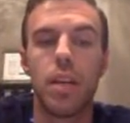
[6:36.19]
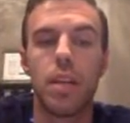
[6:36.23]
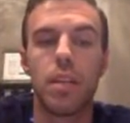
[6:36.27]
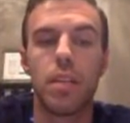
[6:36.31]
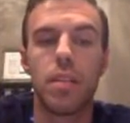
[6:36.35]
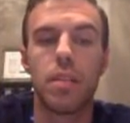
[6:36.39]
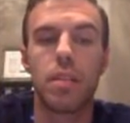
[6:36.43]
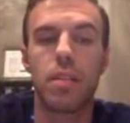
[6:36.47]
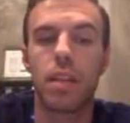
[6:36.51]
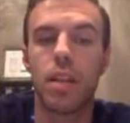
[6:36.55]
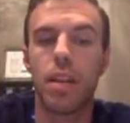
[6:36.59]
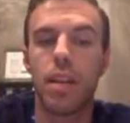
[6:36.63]

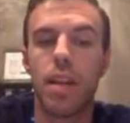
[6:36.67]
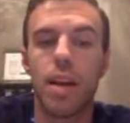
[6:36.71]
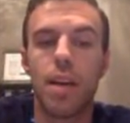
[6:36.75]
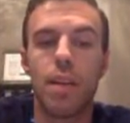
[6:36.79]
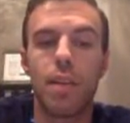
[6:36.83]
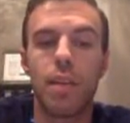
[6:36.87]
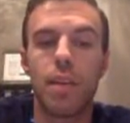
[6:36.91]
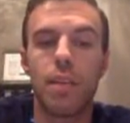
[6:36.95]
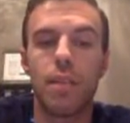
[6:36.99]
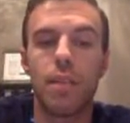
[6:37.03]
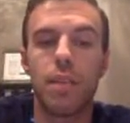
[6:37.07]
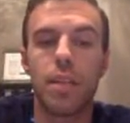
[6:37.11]
The son
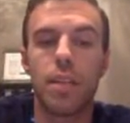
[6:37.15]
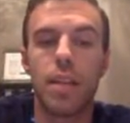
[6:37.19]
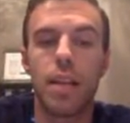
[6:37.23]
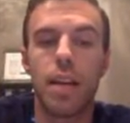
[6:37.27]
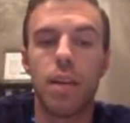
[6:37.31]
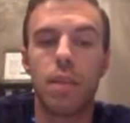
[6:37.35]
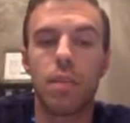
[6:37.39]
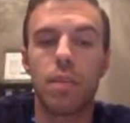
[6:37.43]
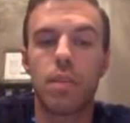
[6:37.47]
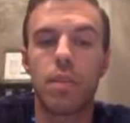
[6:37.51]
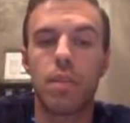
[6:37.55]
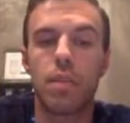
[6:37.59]
now even
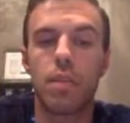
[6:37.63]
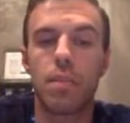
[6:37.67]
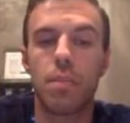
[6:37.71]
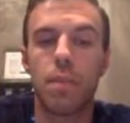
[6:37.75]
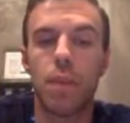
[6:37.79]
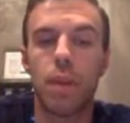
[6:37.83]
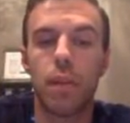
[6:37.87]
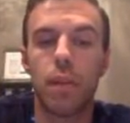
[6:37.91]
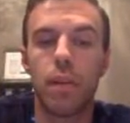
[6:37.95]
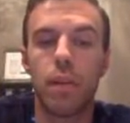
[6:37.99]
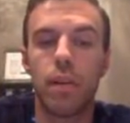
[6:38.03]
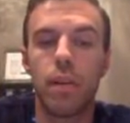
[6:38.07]
doubts his
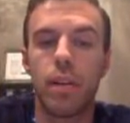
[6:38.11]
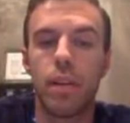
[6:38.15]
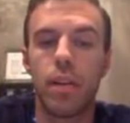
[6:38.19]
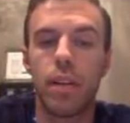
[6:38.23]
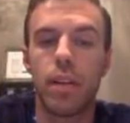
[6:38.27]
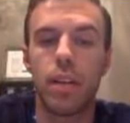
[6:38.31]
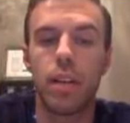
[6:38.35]
mother,